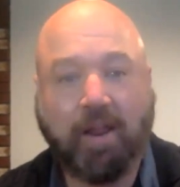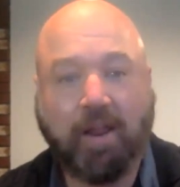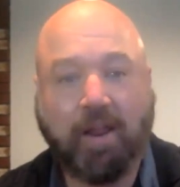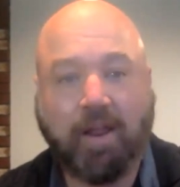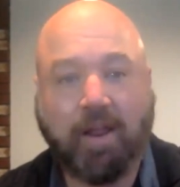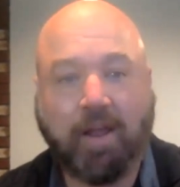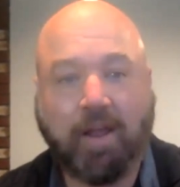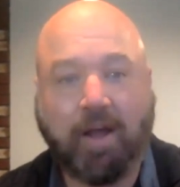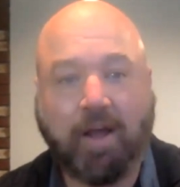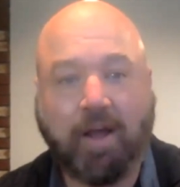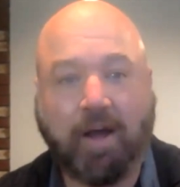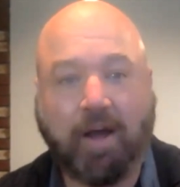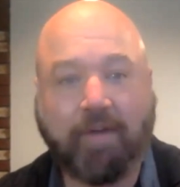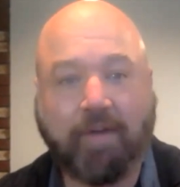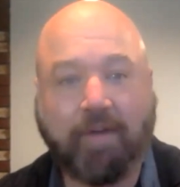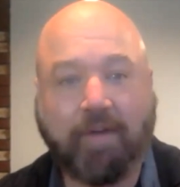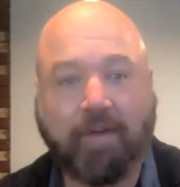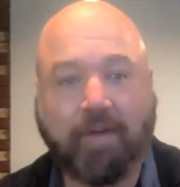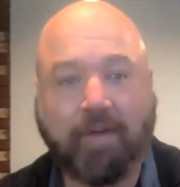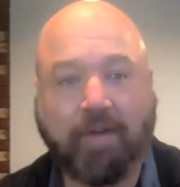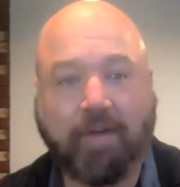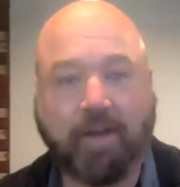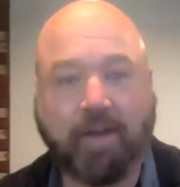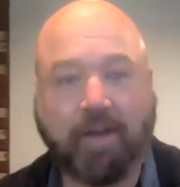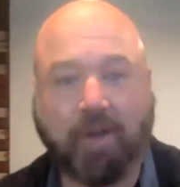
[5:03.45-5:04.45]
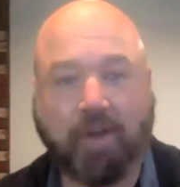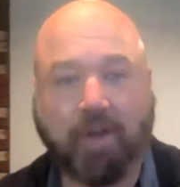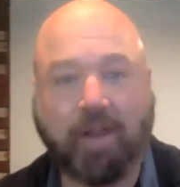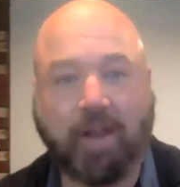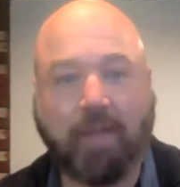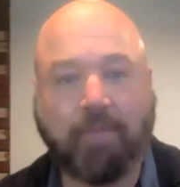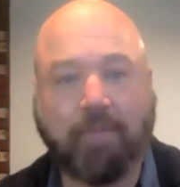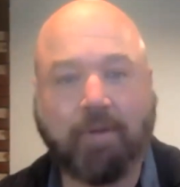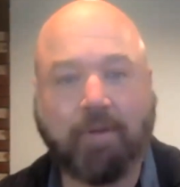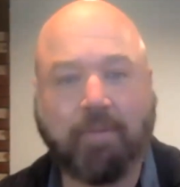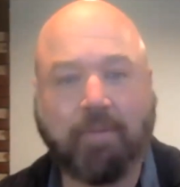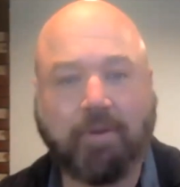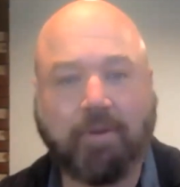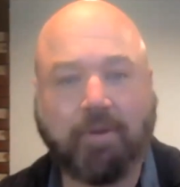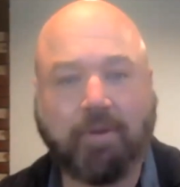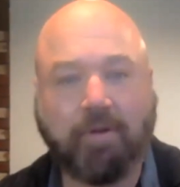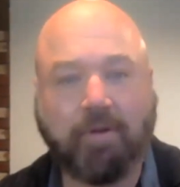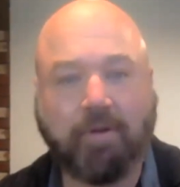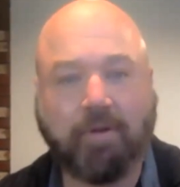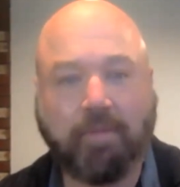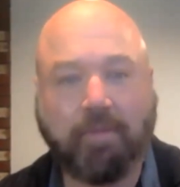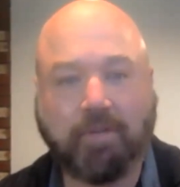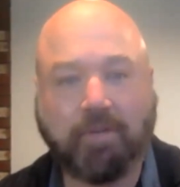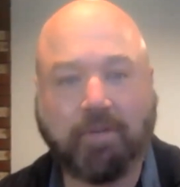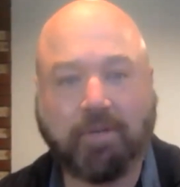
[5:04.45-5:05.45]
I've got a training that I'm going to be doing. Let
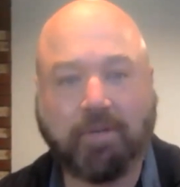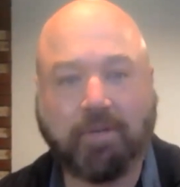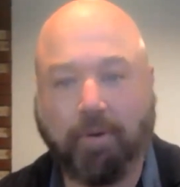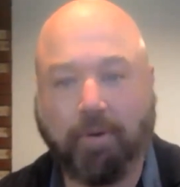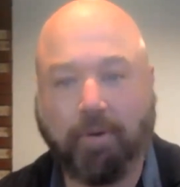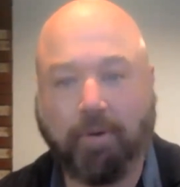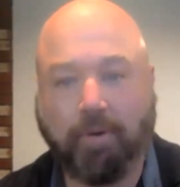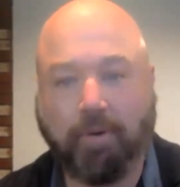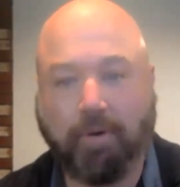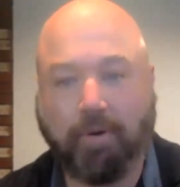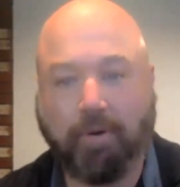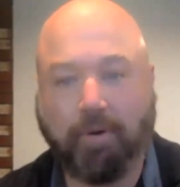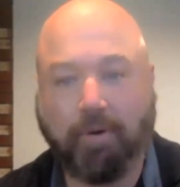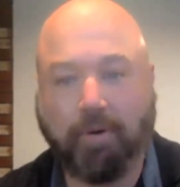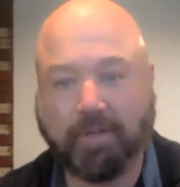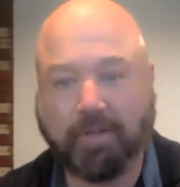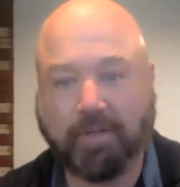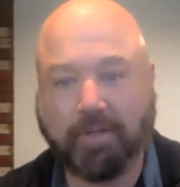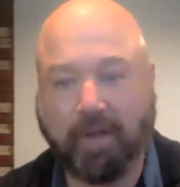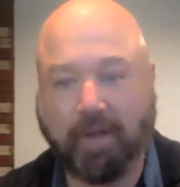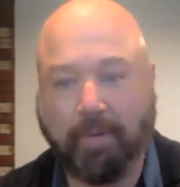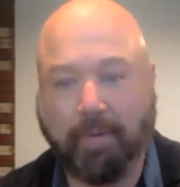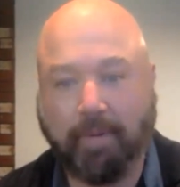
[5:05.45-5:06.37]
me just pull this up.